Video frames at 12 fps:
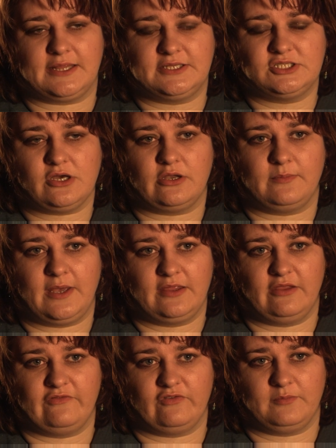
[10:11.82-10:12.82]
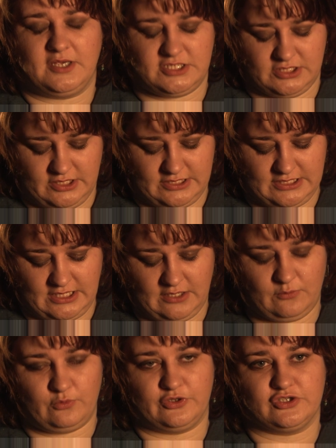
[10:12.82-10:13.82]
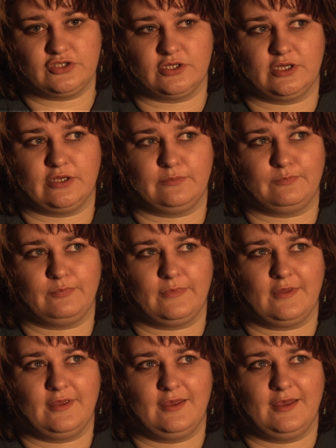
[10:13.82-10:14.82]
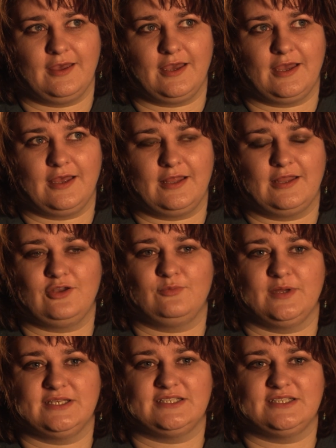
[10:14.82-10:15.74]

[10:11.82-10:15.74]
Alan Dawn about the information they take was a little bit